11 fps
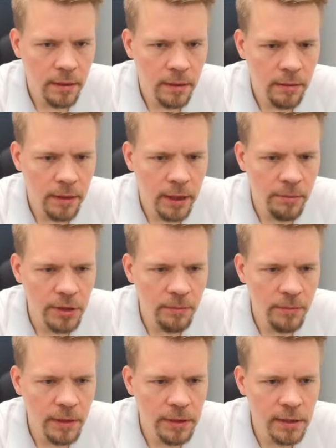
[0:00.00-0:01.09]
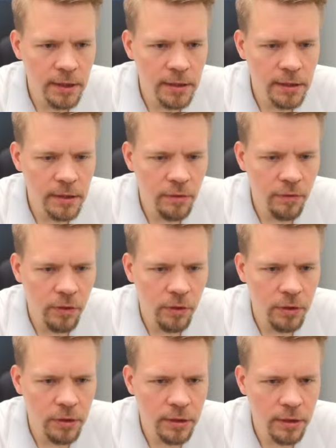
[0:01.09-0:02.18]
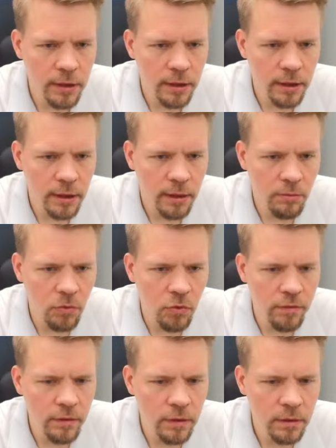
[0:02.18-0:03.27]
Okay, bishop e6 is of course a move.